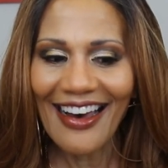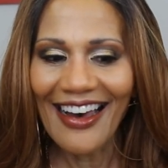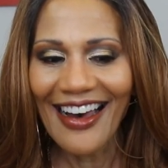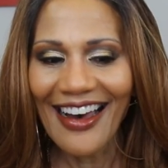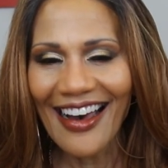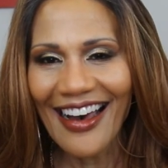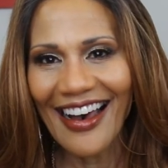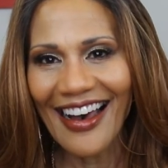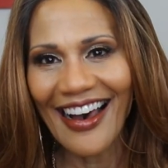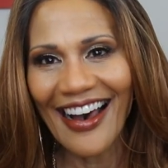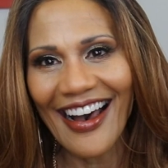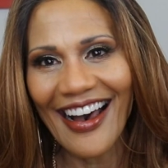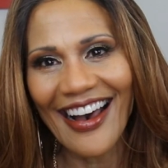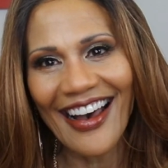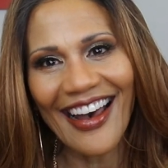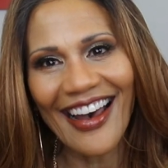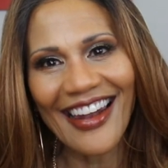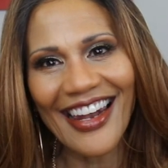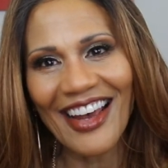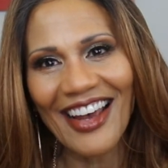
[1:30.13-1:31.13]
and
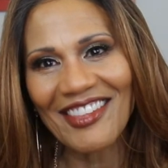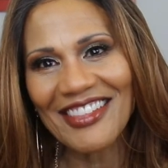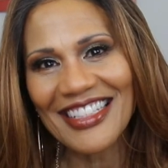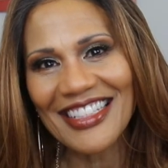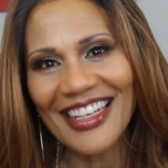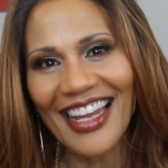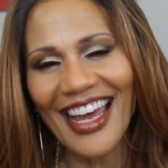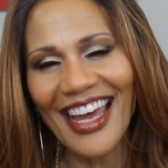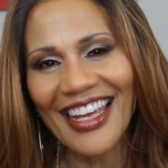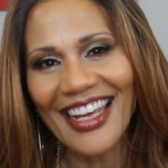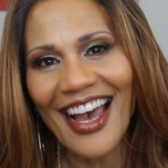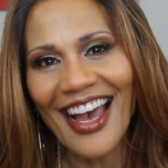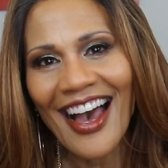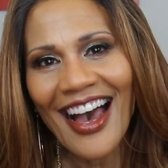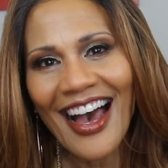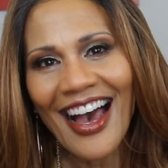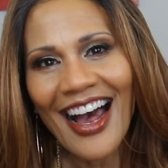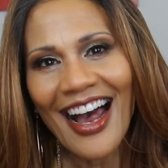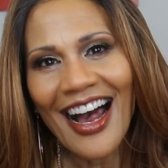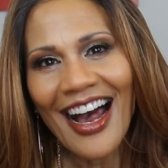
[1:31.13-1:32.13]
I was like
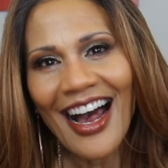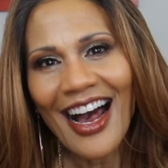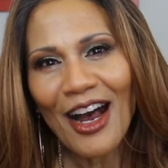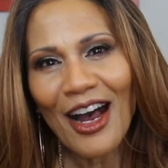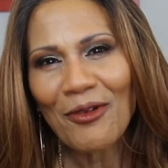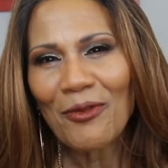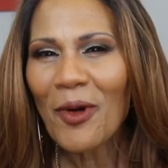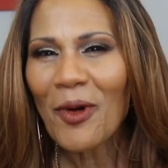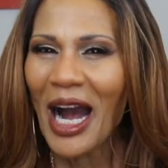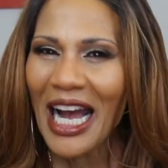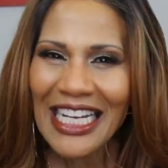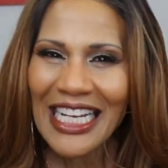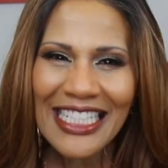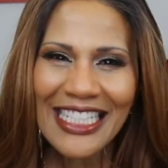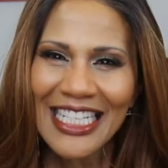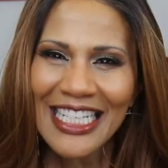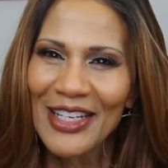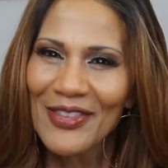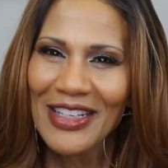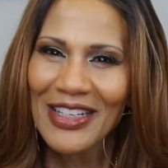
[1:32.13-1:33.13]
why
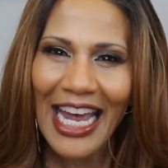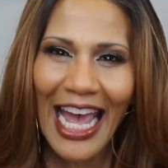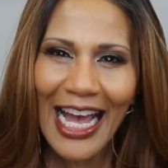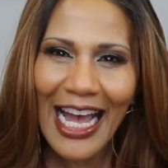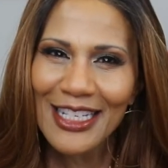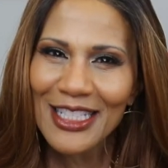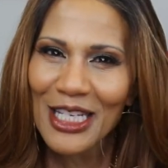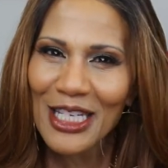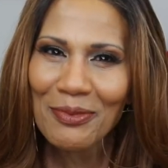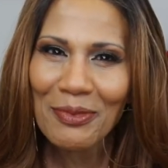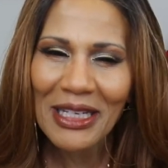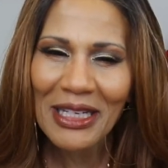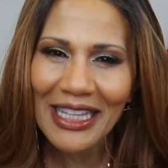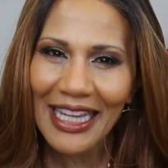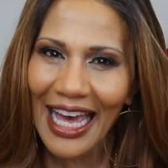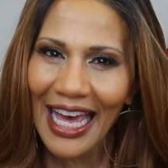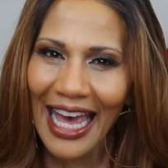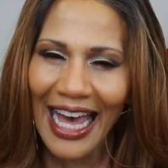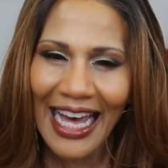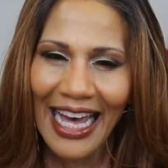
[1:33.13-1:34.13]
is he even asking me
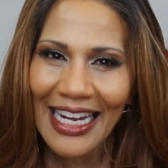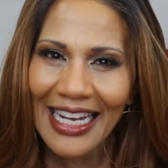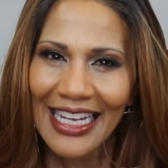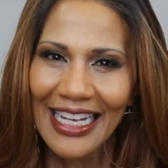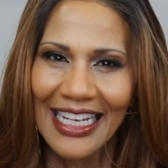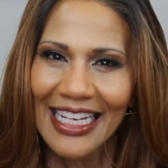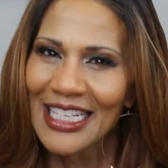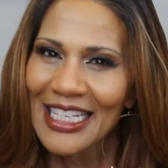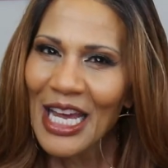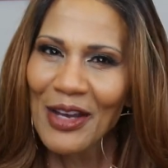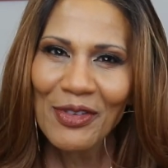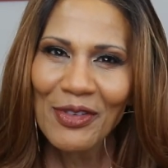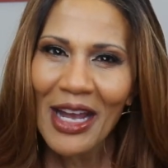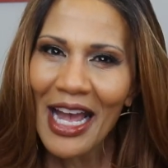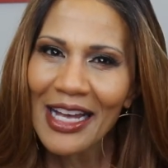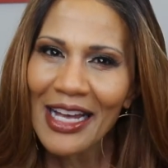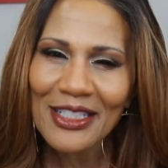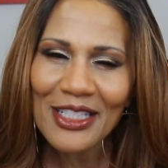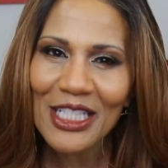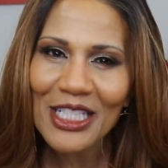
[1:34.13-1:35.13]
that? He never
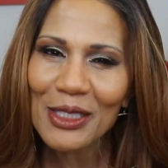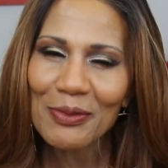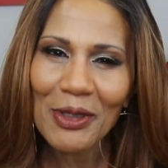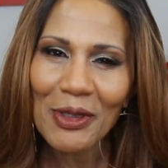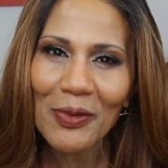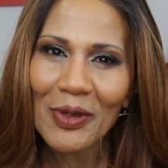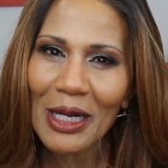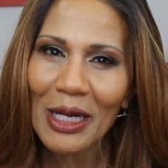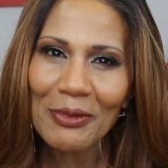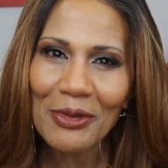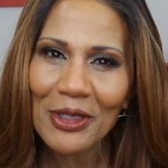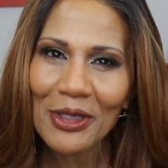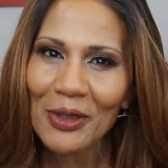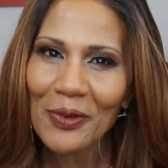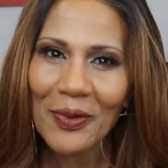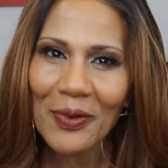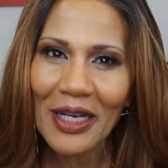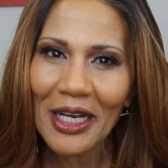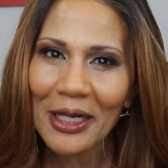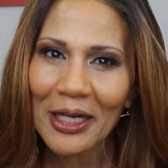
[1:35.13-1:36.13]
asks me what I'm going
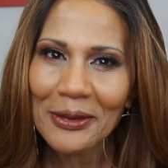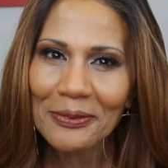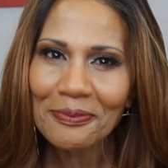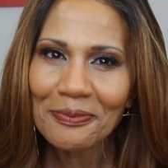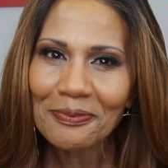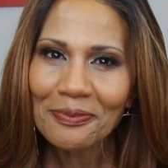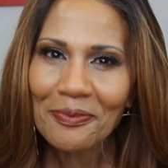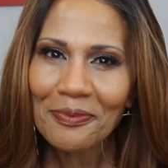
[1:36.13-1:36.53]
to wear.